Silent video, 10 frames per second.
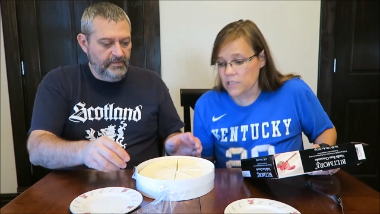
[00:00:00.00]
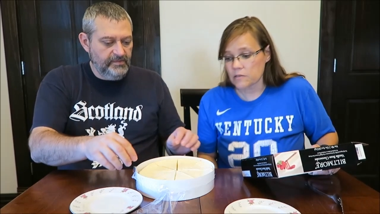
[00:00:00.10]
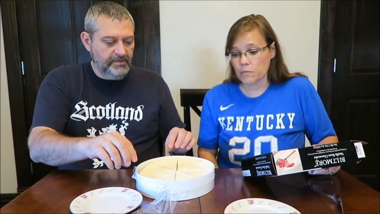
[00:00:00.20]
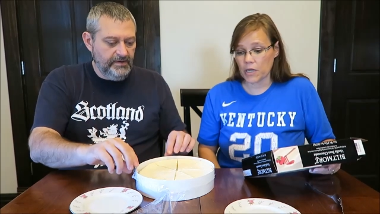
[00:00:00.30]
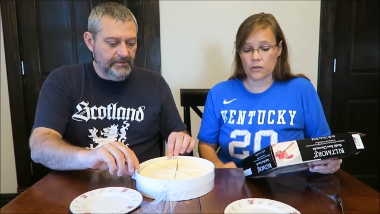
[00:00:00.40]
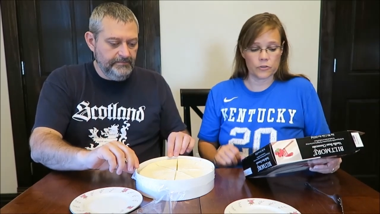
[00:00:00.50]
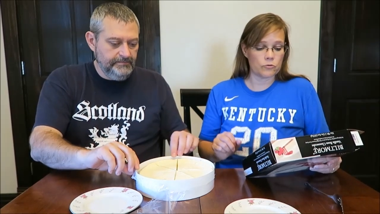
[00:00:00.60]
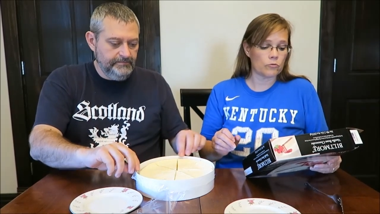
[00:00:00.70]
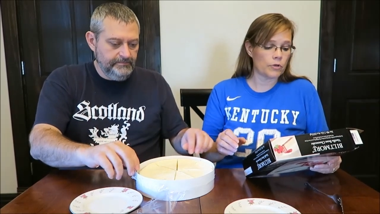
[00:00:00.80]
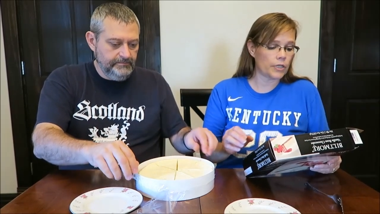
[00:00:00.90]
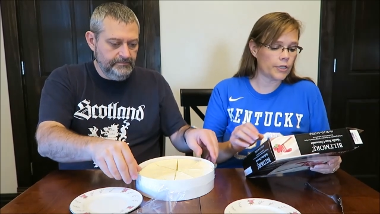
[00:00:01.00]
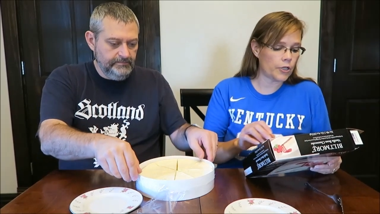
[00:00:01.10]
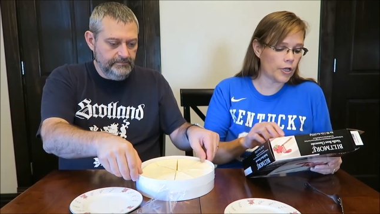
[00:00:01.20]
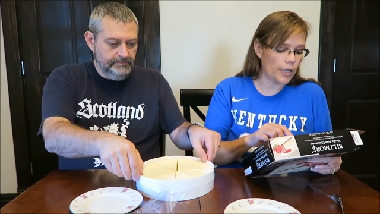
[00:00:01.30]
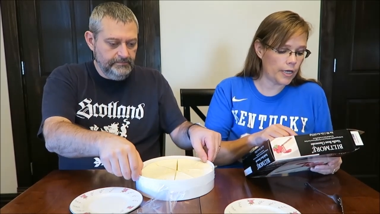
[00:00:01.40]
Speaker 1: okay. smells really
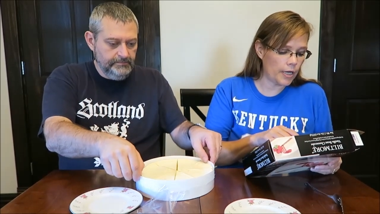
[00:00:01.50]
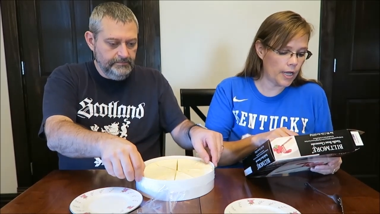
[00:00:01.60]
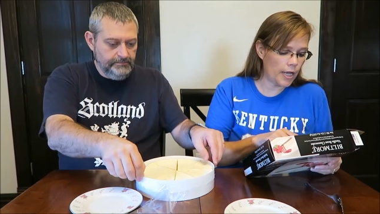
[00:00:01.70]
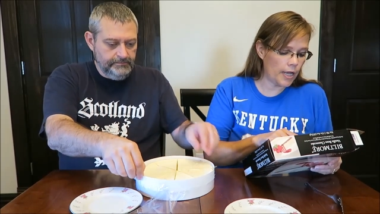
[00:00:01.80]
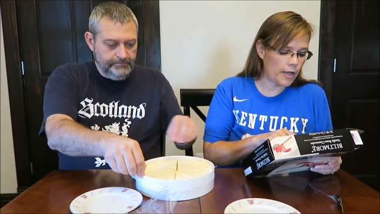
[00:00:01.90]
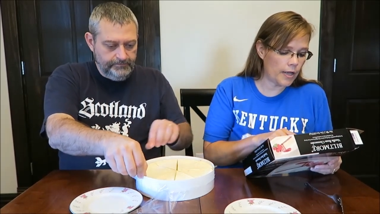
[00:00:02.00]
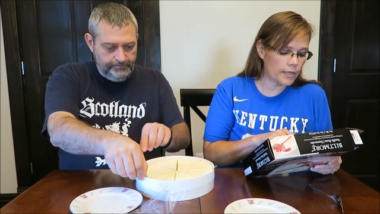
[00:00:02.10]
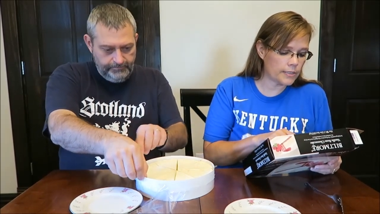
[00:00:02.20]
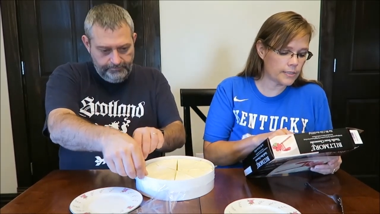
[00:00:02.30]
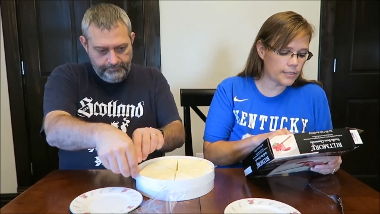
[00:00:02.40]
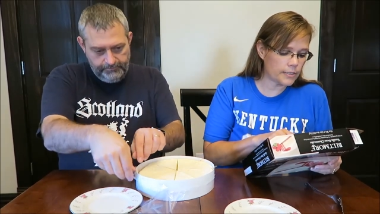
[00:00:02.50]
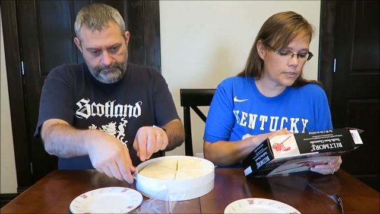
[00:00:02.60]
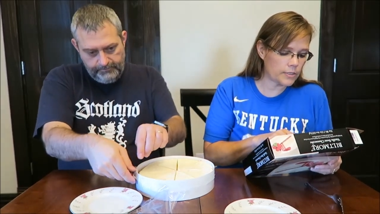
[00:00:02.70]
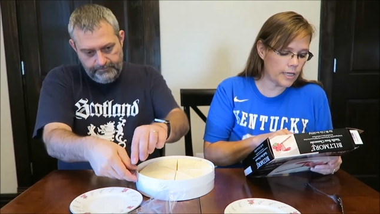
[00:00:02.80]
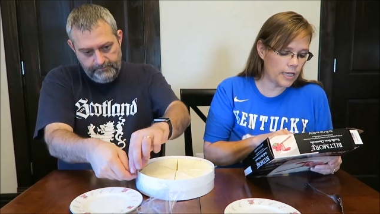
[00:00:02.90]
good. Uh,
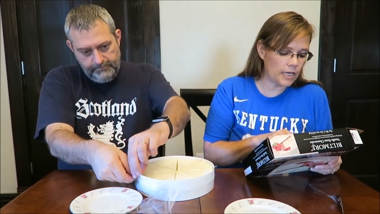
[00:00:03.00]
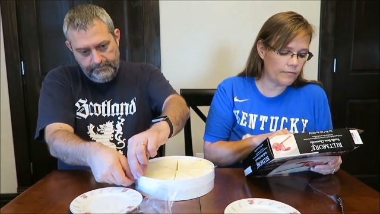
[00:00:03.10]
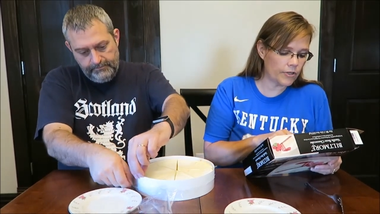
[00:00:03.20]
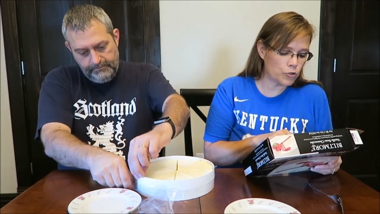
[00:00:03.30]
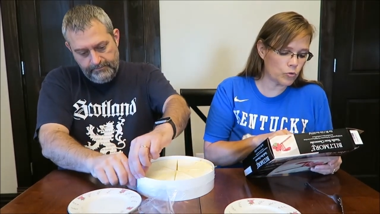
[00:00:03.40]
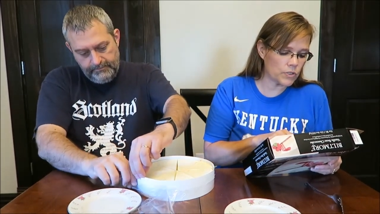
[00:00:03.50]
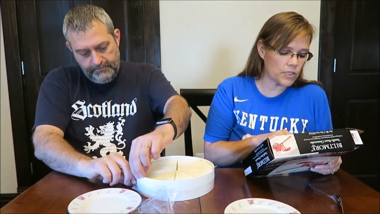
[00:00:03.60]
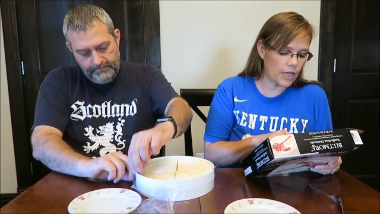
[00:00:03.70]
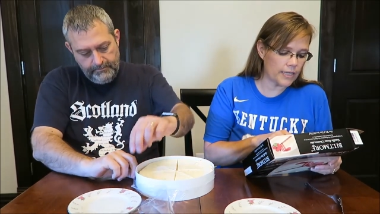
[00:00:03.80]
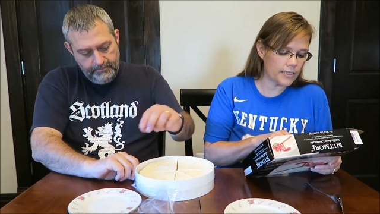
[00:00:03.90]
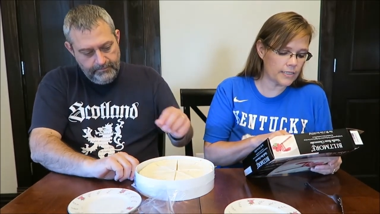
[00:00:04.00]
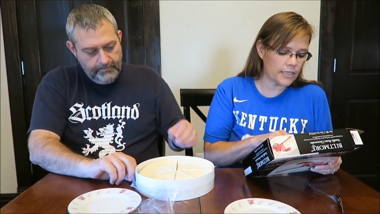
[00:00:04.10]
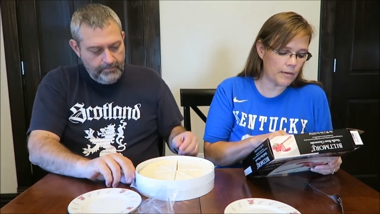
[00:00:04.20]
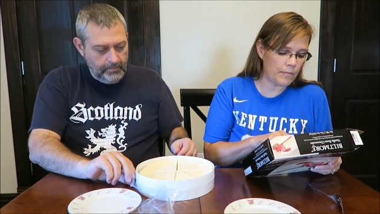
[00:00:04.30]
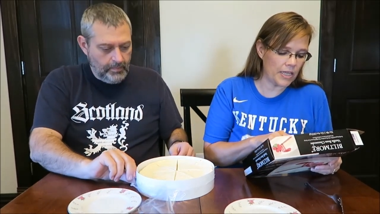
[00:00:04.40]
individual slices
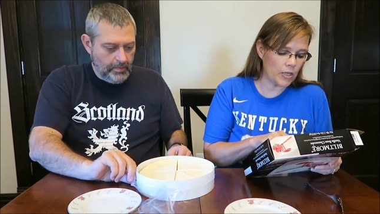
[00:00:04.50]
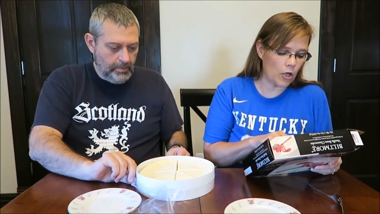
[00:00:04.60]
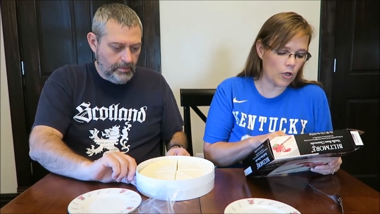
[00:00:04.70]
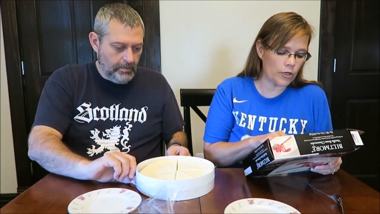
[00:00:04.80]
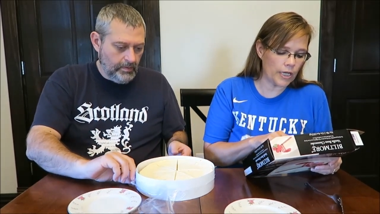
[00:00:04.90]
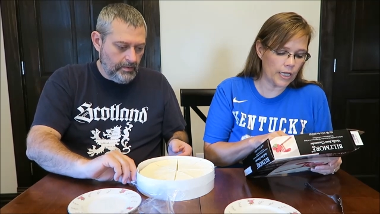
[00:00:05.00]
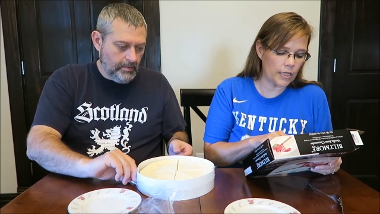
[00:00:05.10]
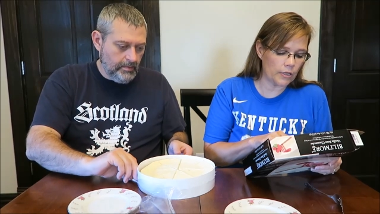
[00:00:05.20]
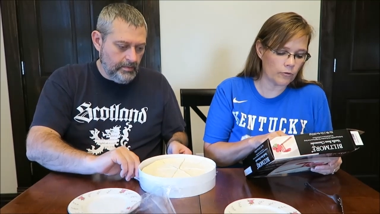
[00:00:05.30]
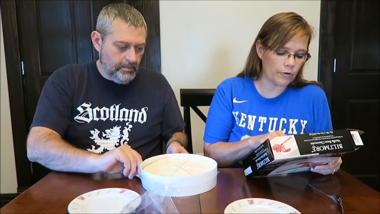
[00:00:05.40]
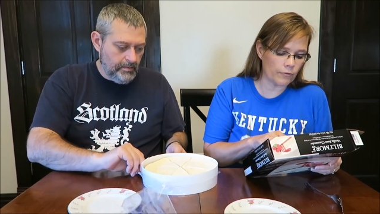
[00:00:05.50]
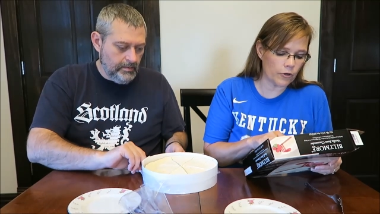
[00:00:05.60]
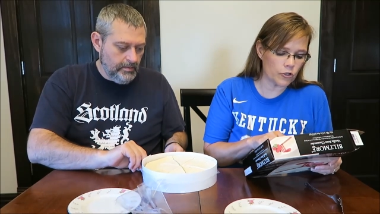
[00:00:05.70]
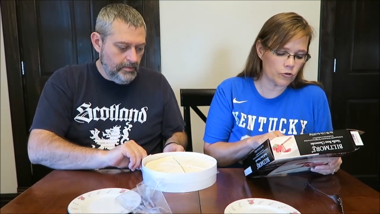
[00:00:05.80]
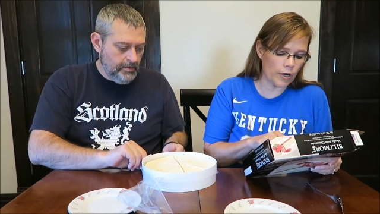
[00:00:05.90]
can be thawed in the
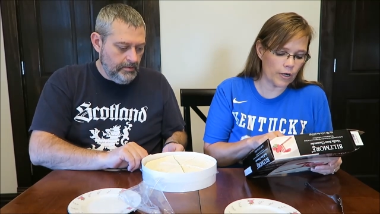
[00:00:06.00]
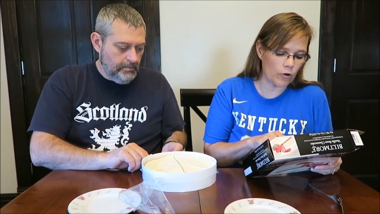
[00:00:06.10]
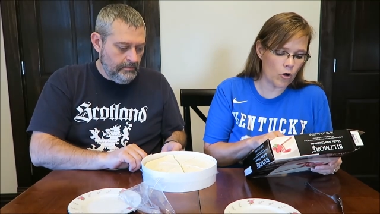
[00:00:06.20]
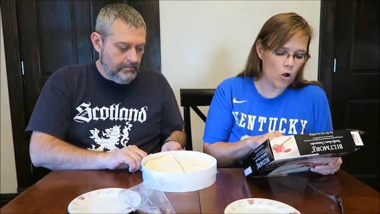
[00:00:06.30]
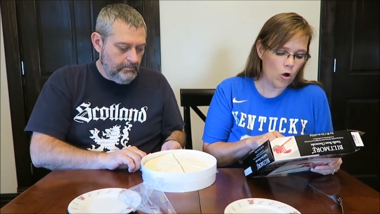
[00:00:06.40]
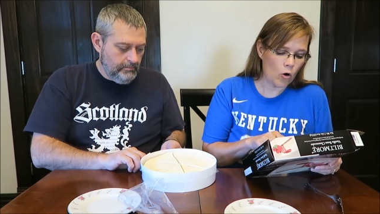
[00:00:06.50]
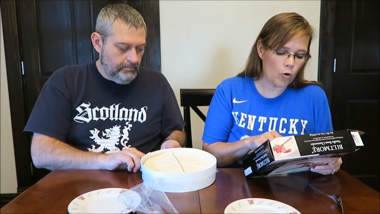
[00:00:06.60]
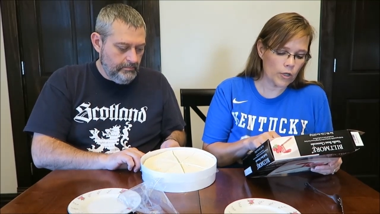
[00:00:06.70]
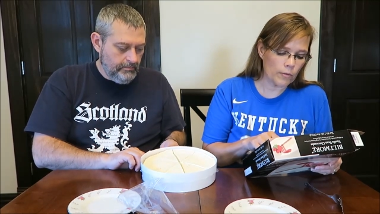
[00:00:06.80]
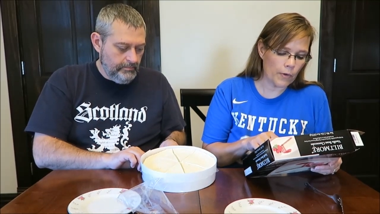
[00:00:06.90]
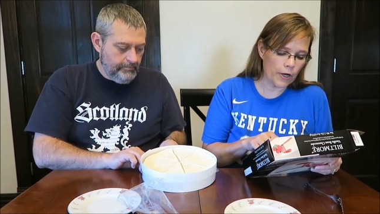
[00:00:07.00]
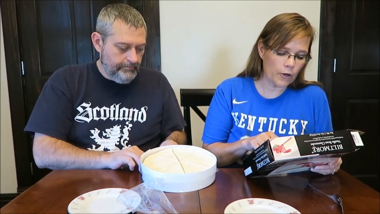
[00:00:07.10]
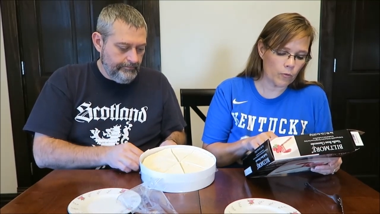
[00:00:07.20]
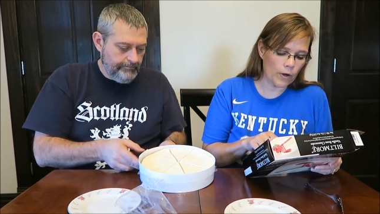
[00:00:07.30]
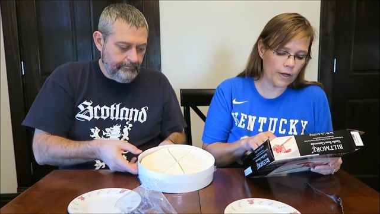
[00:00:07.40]
refrigerator or in the
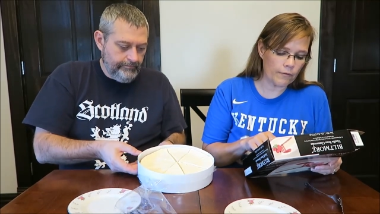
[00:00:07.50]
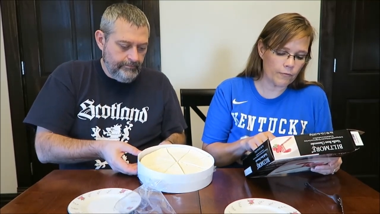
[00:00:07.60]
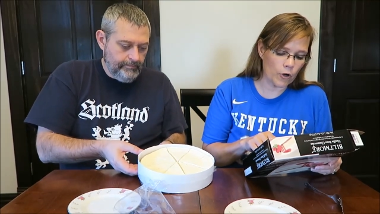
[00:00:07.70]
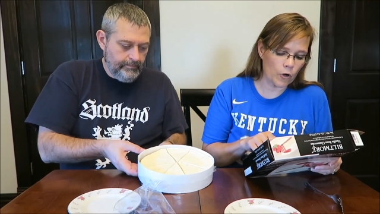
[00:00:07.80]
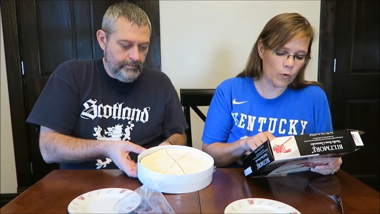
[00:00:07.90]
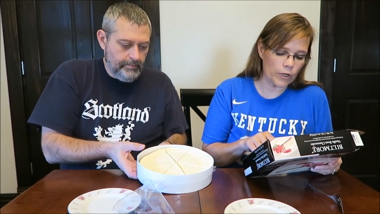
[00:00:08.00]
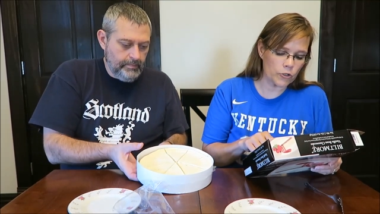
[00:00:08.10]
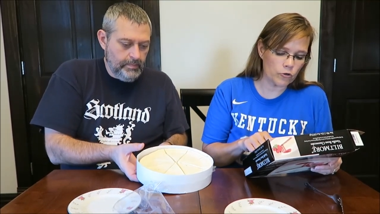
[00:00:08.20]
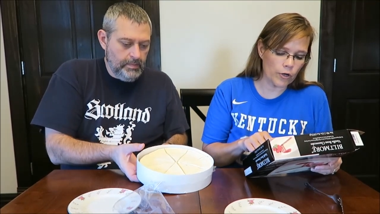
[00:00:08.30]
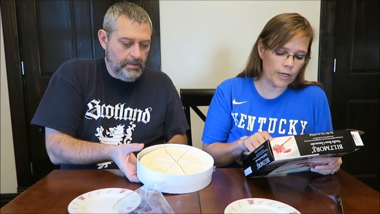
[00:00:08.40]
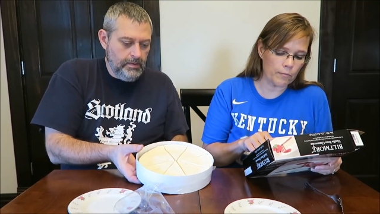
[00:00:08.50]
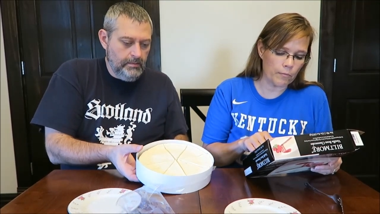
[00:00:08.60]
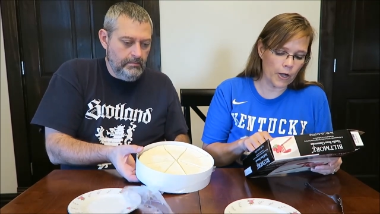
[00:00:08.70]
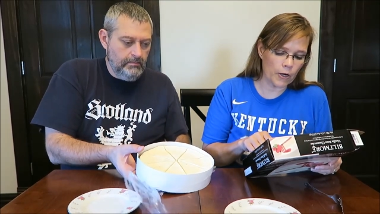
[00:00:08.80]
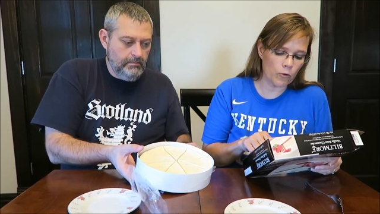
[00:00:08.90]
microwave for a quick treat.
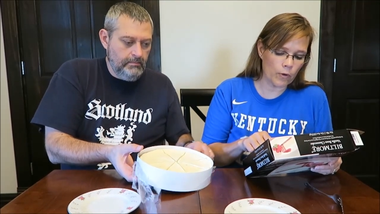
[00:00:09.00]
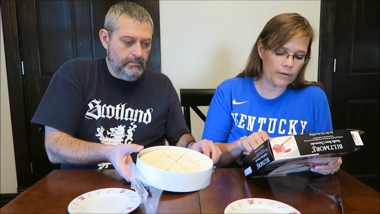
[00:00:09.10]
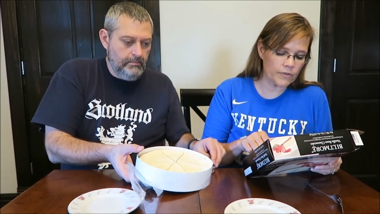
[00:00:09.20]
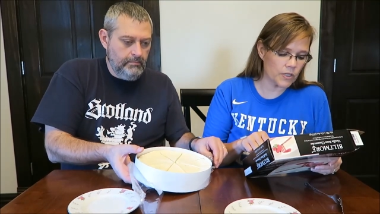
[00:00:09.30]
Microwave